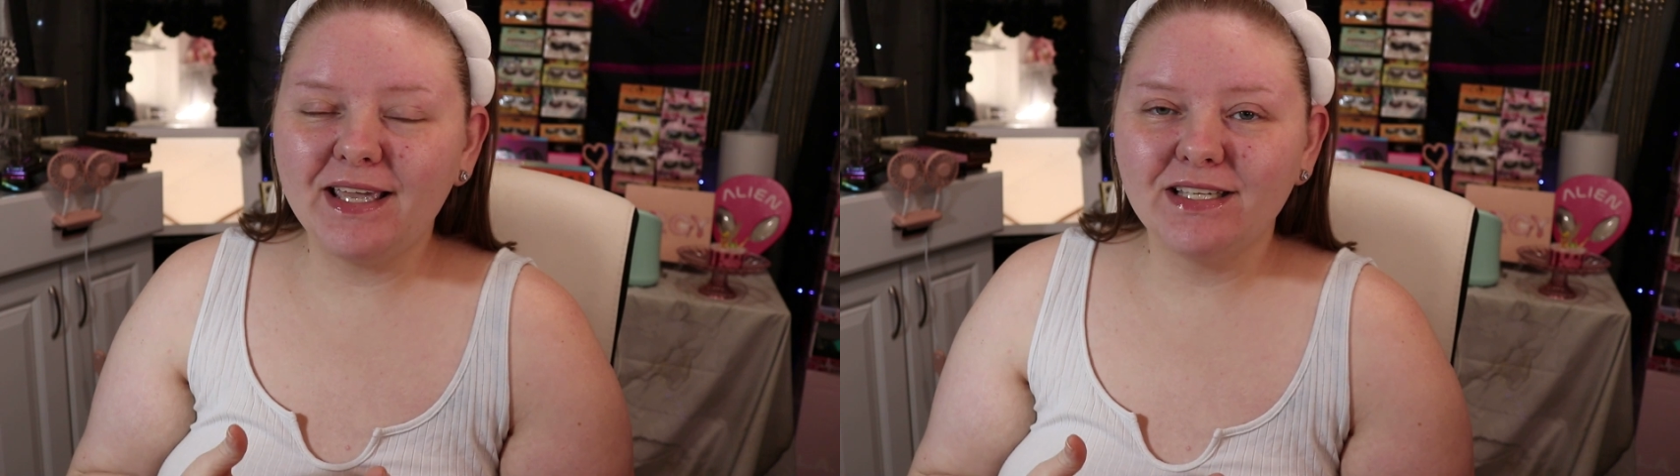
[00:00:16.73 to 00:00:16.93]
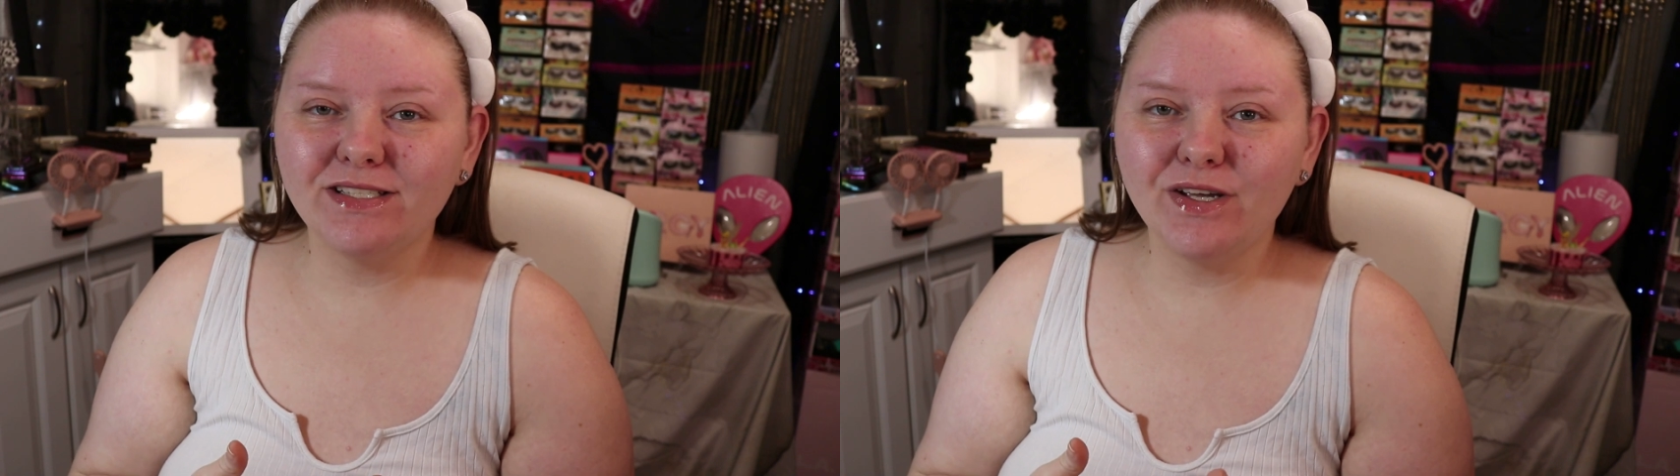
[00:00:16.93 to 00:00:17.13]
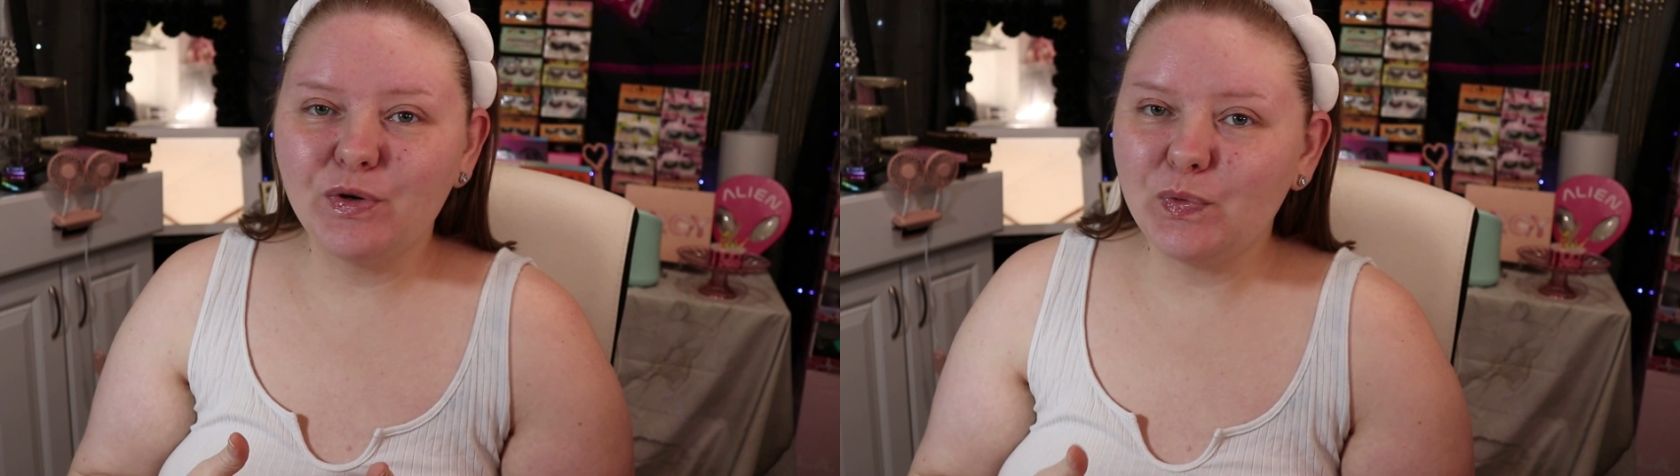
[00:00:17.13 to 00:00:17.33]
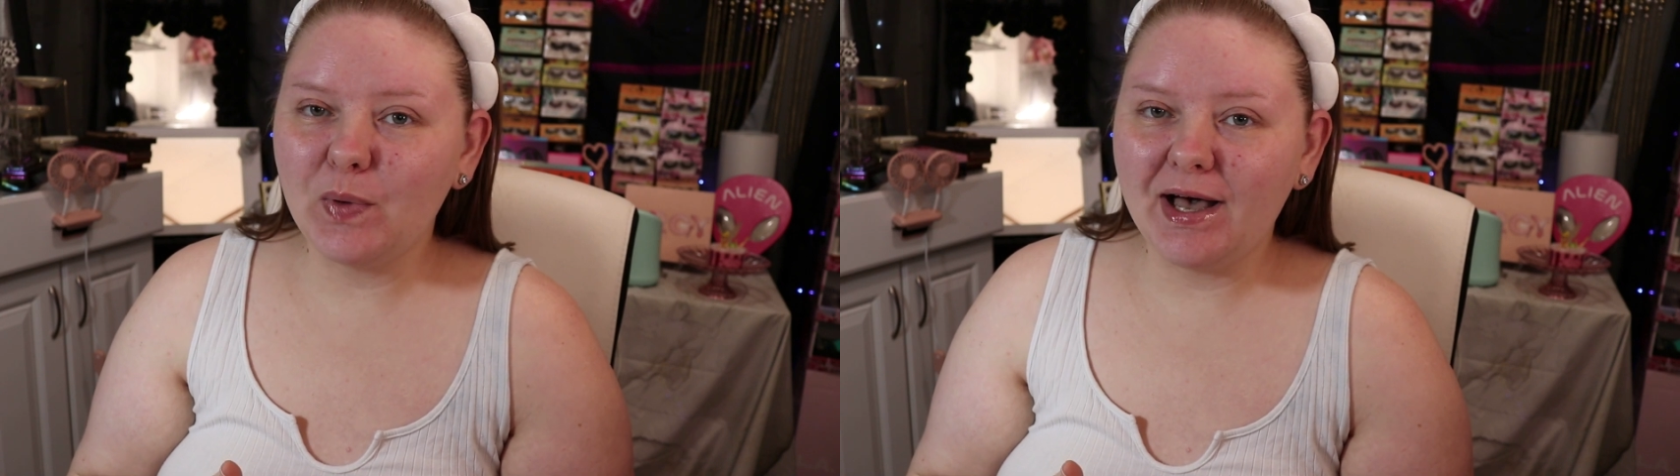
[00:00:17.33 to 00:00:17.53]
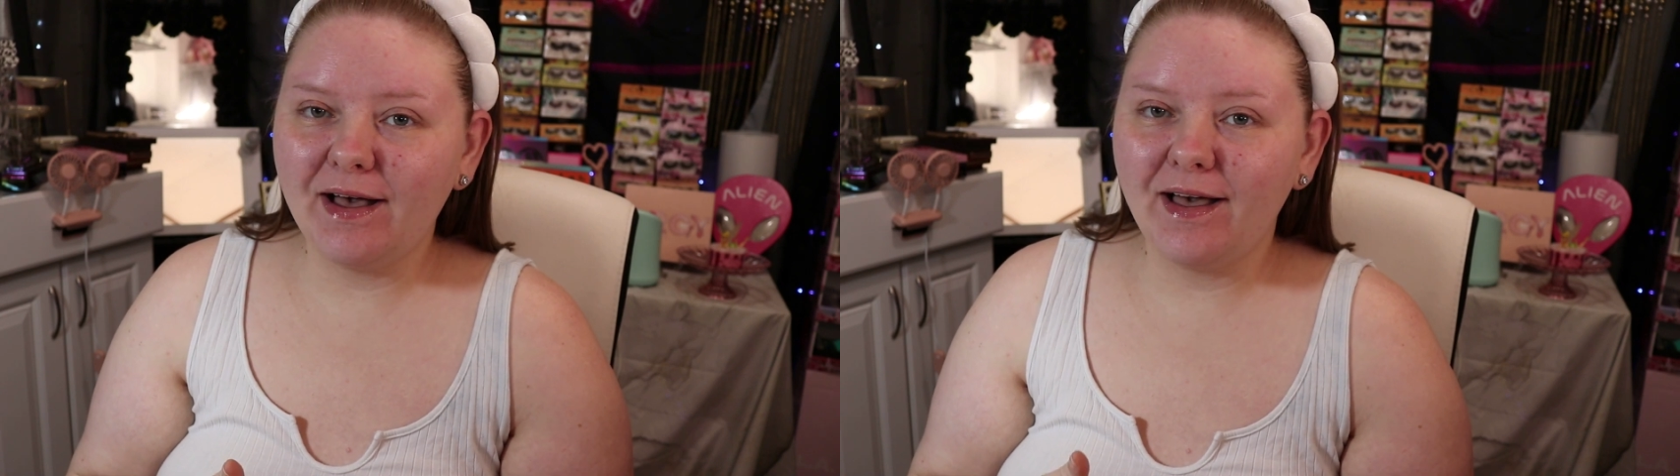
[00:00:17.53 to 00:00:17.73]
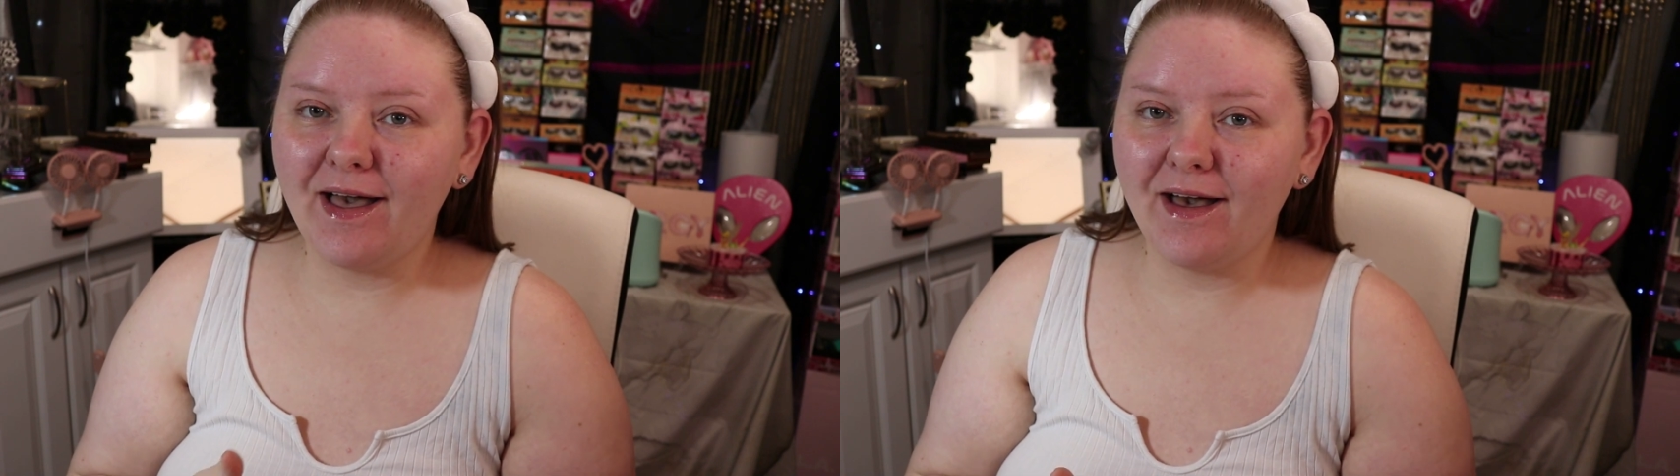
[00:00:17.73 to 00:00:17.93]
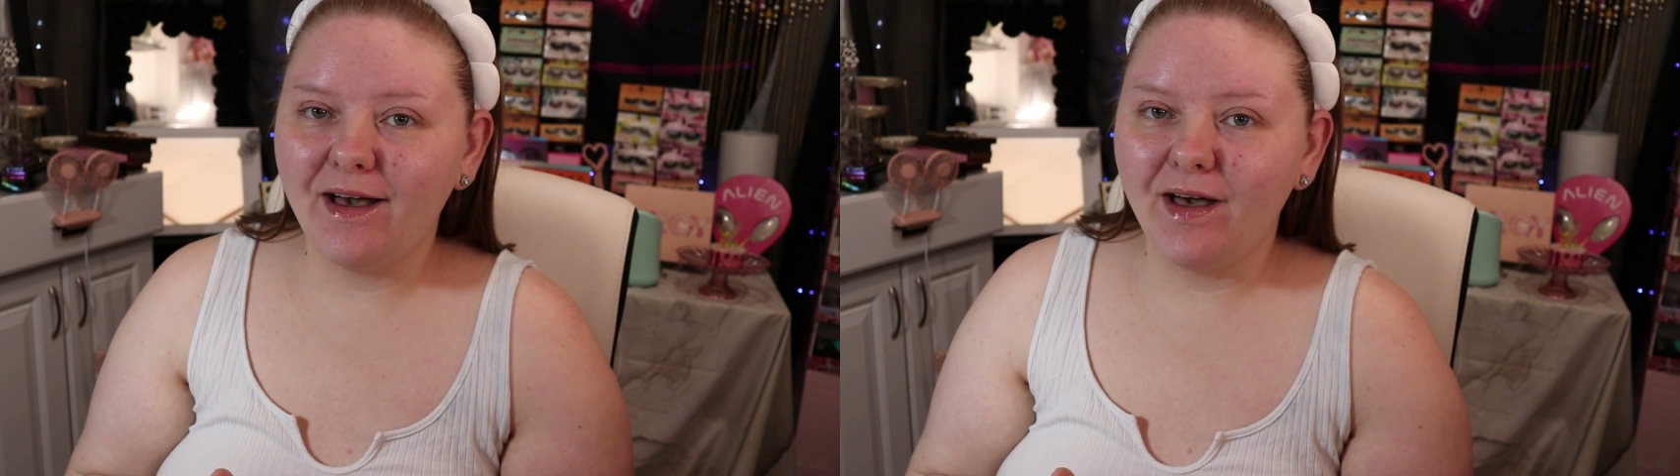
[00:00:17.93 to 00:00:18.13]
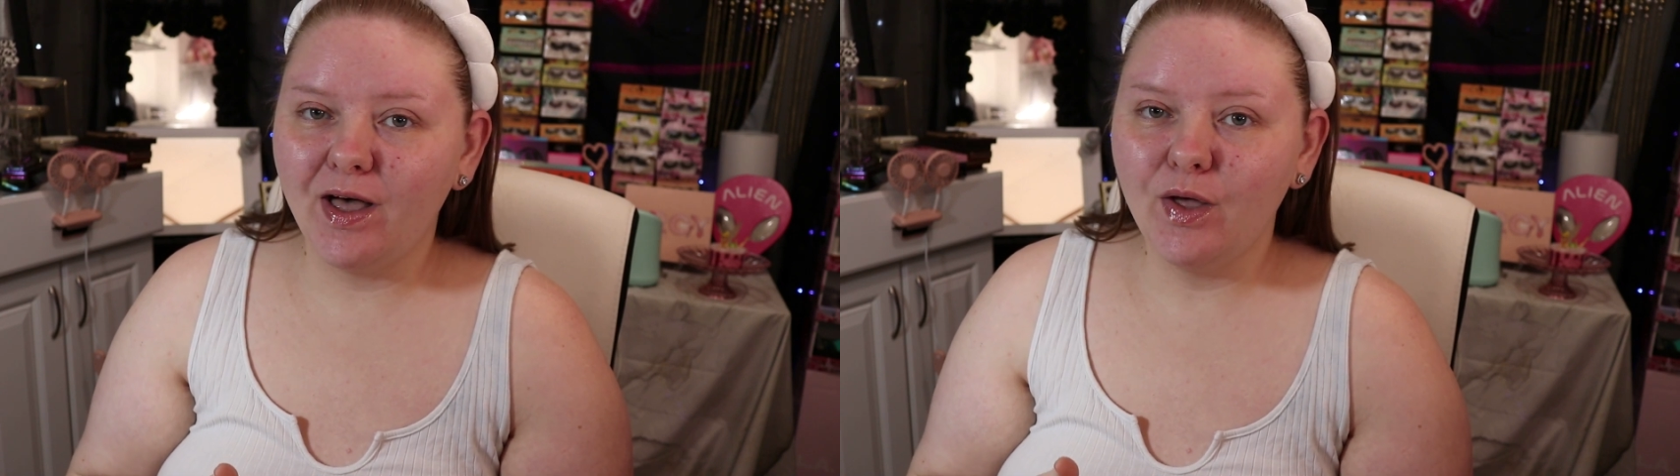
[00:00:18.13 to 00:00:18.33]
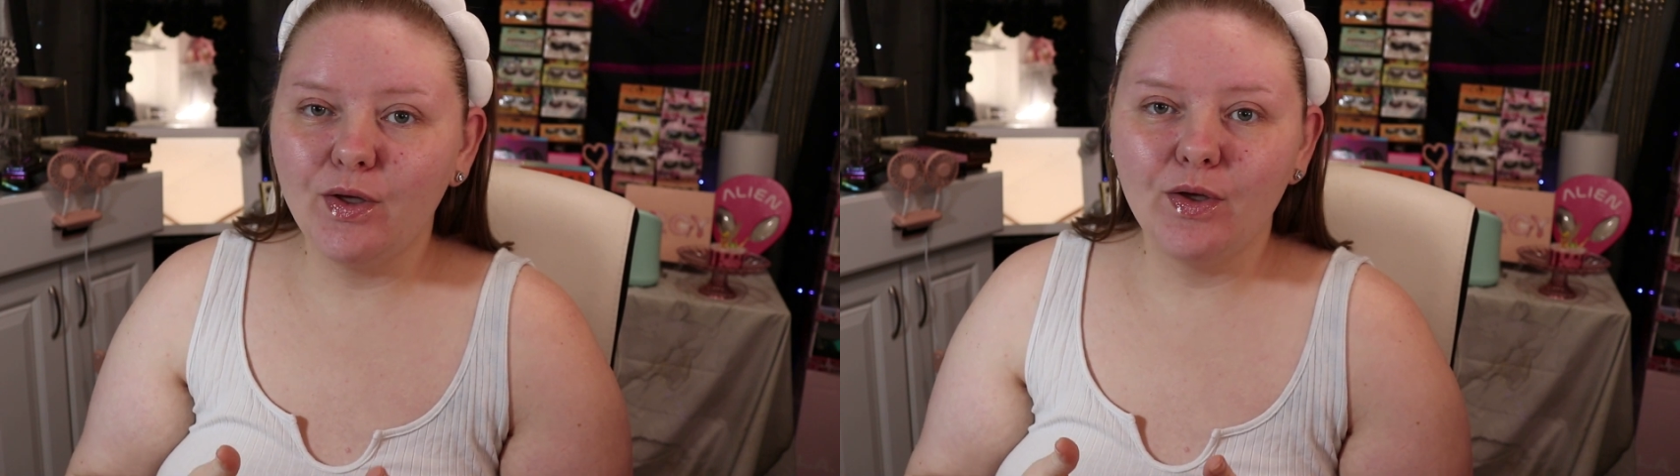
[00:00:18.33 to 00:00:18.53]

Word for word: and why I